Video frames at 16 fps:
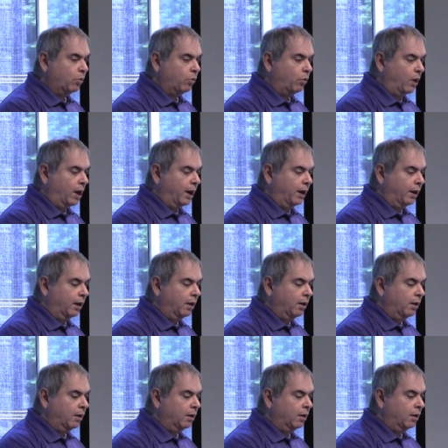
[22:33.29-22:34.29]
One.
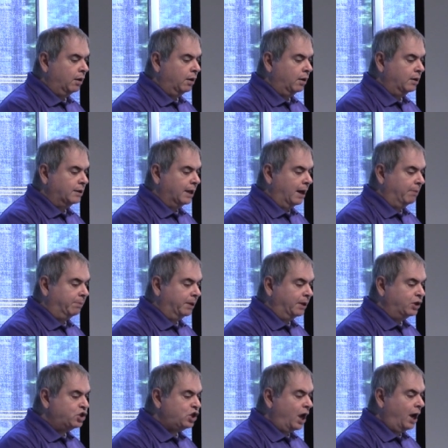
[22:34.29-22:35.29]
Then I
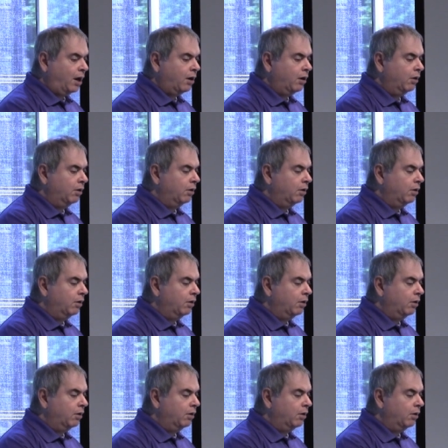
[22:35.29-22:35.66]
play check.